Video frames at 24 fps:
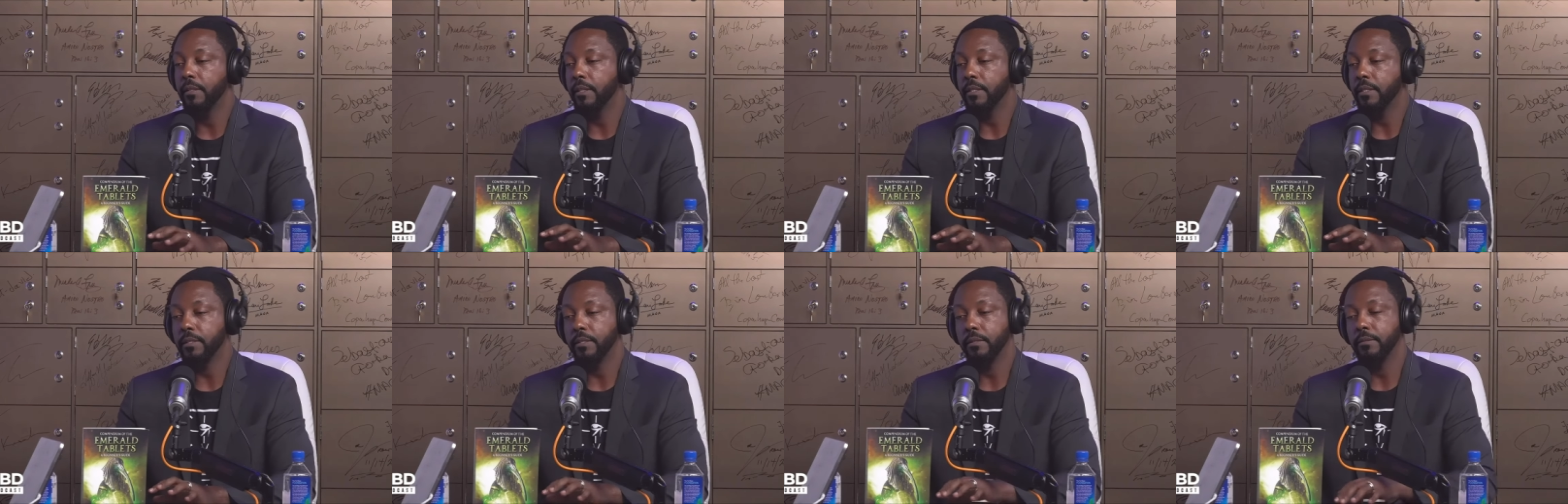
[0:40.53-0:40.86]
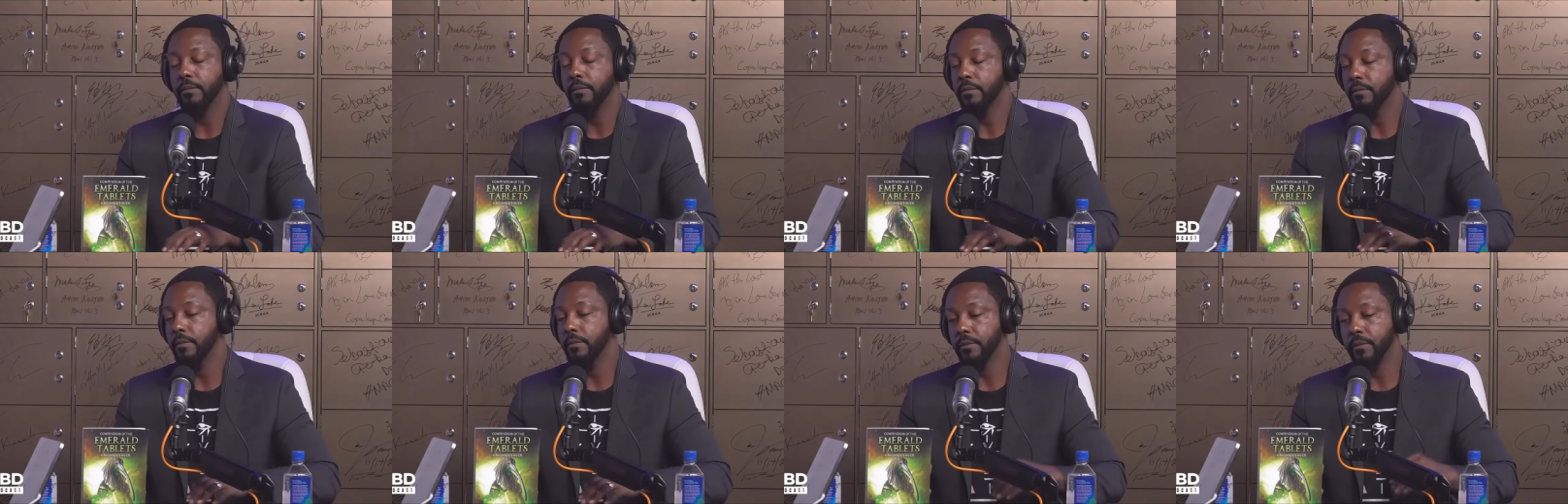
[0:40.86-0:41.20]

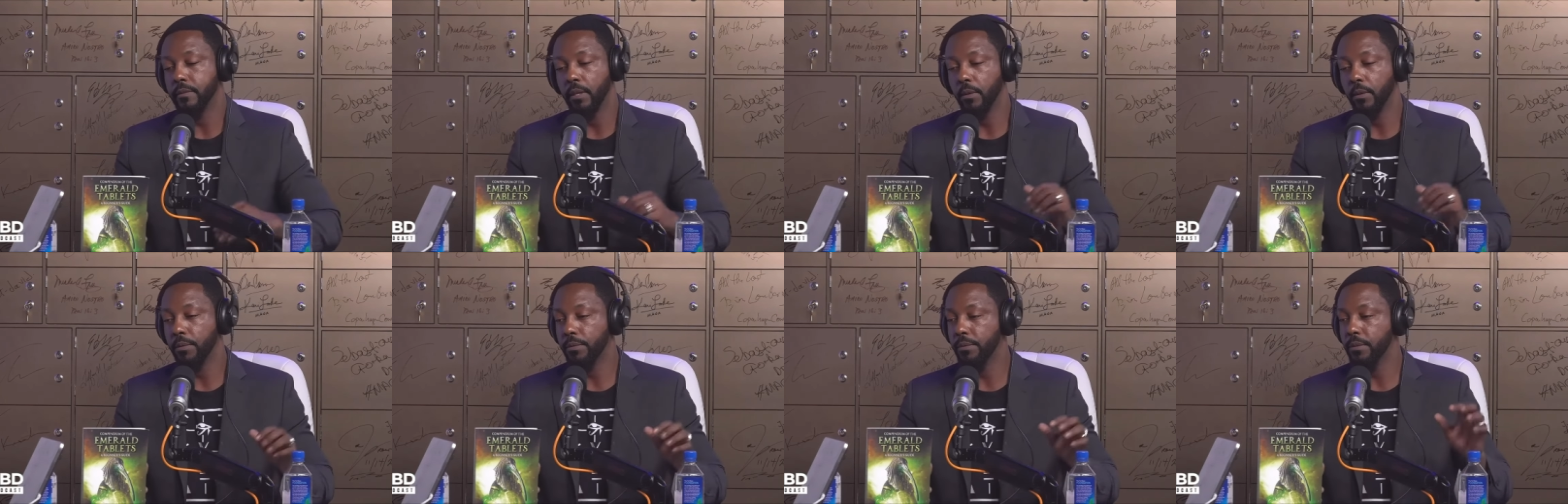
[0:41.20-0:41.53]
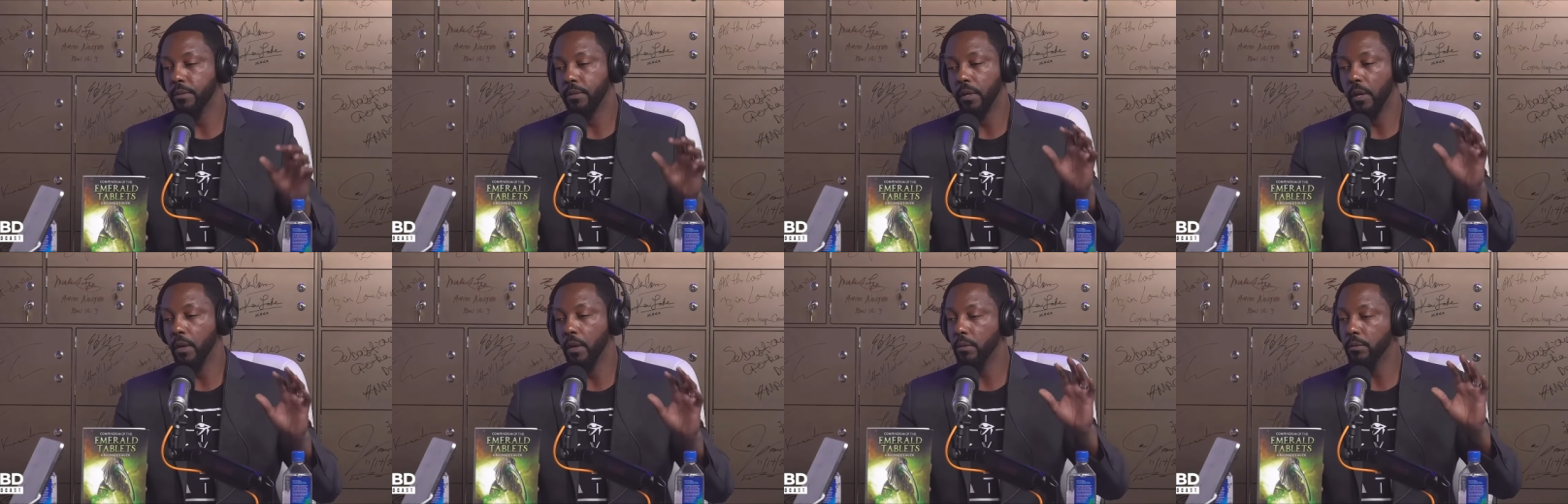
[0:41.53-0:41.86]
"Listen, so
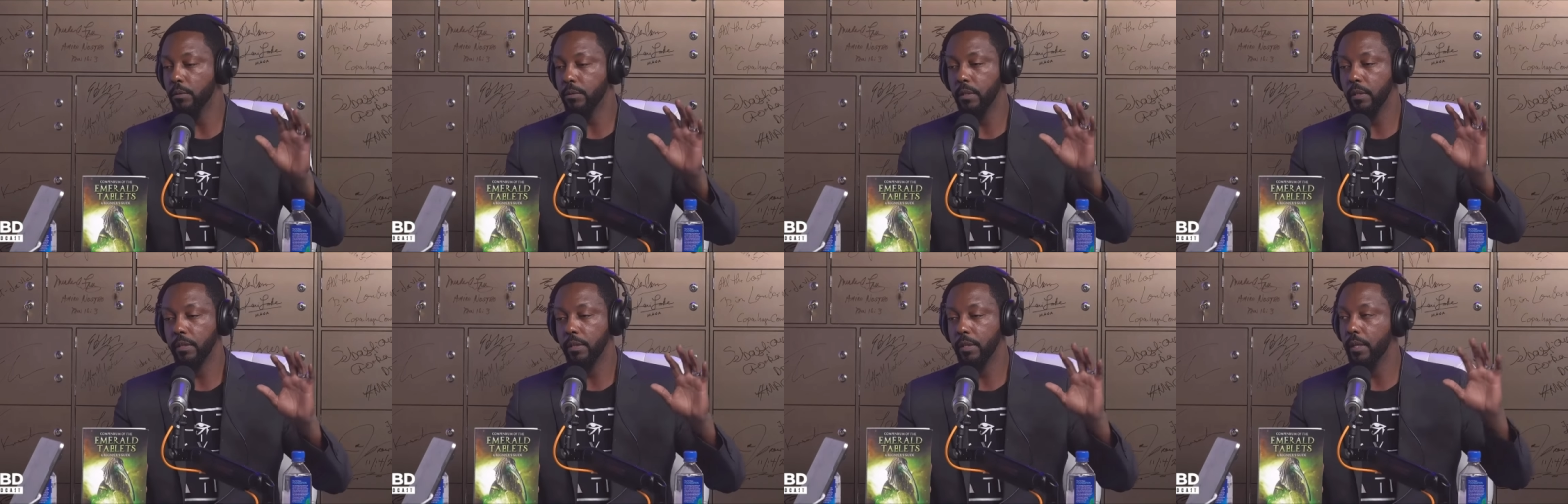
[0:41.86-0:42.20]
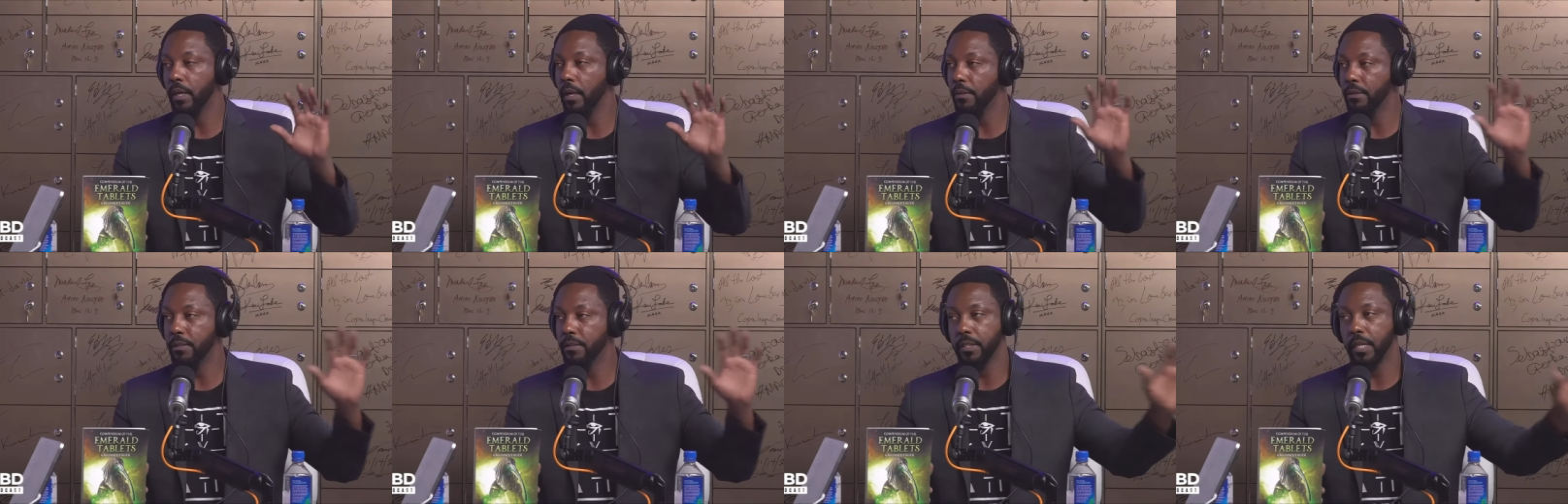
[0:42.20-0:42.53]
go to the
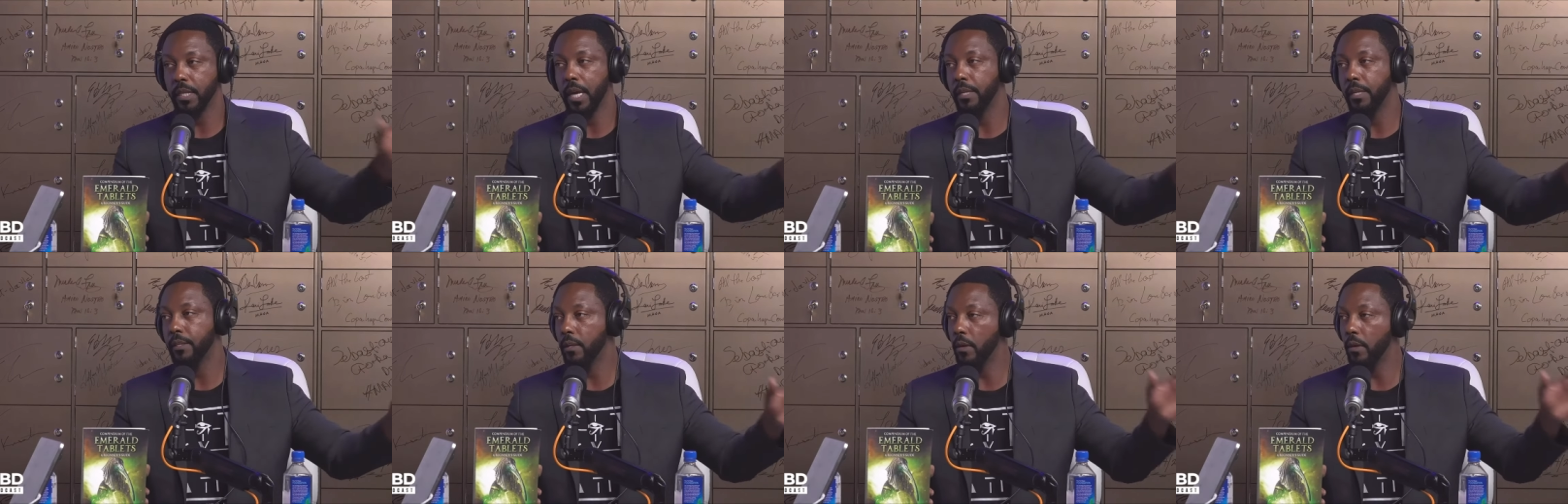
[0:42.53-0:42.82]
other side.